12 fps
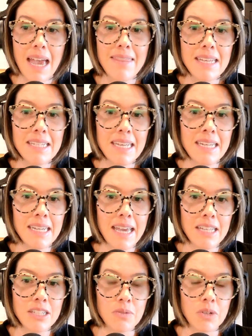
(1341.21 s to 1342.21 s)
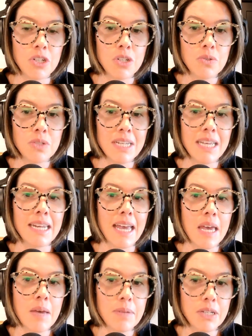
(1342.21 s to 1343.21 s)
And this indicates a reduced
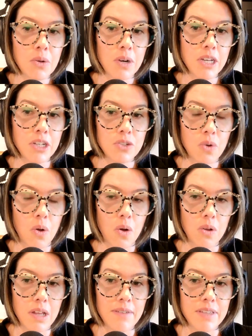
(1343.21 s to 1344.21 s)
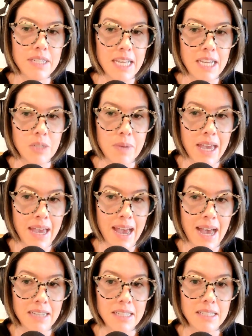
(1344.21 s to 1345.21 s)
inhibitory control of this
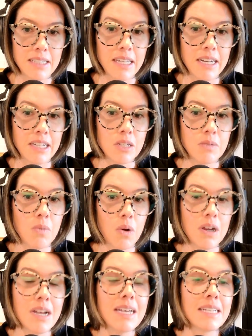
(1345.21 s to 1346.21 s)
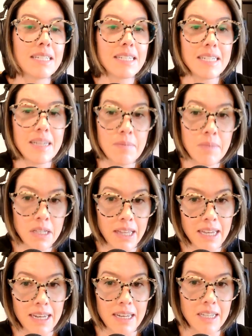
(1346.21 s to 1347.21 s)
HPA axis, leading to more
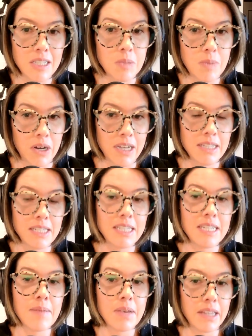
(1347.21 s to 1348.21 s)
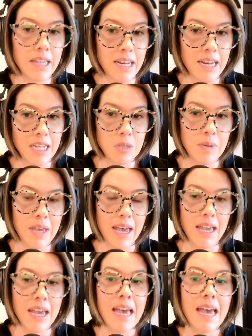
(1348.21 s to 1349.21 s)
stimulated
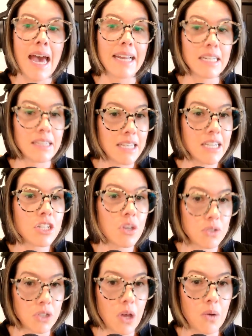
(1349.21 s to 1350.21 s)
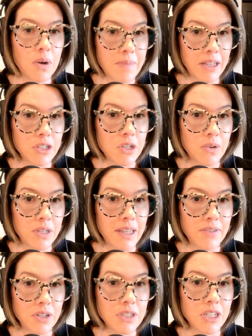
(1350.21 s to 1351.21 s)
HPA, and can lead to those lower
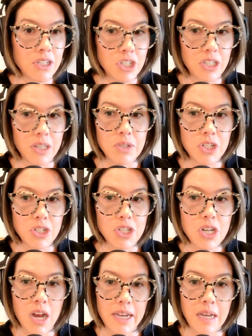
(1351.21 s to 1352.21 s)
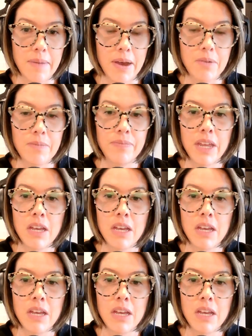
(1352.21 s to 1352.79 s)
melatonin levels that Jilly was just talking about.